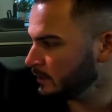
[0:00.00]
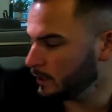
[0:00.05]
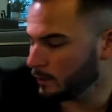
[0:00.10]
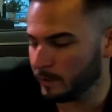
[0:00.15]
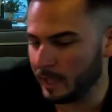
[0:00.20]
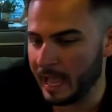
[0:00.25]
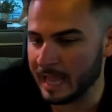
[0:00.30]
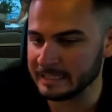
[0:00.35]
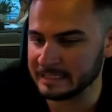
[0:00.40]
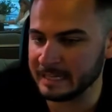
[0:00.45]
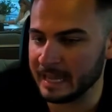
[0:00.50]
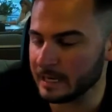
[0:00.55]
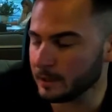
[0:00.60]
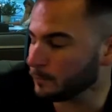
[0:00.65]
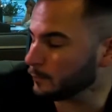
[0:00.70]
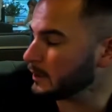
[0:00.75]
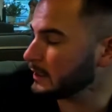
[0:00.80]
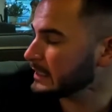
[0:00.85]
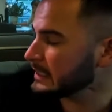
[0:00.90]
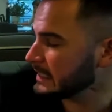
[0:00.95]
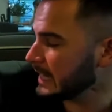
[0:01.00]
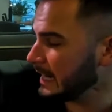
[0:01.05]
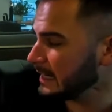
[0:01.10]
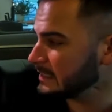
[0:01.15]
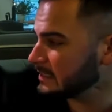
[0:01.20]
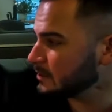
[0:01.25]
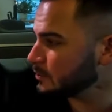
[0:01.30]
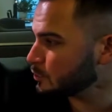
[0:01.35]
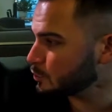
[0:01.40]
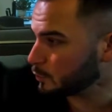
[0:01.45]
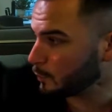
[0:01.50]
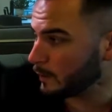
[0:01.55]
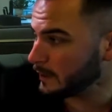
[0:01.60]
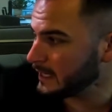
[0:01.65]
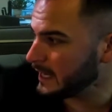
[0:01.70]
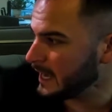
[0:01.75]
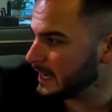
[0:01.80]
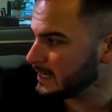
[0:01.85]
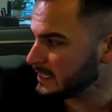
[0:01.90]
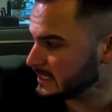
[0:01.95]
you know, it hasn't had a redesign since
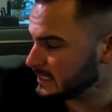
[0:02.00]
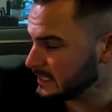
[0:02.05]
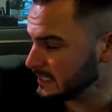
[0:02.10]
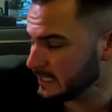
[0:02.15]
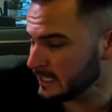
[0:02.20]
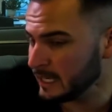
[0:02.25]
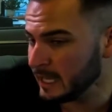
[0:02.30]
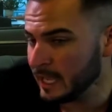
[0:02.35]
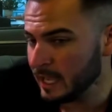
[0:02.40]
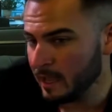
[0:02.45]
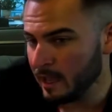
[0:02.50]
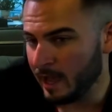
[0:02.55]
2018.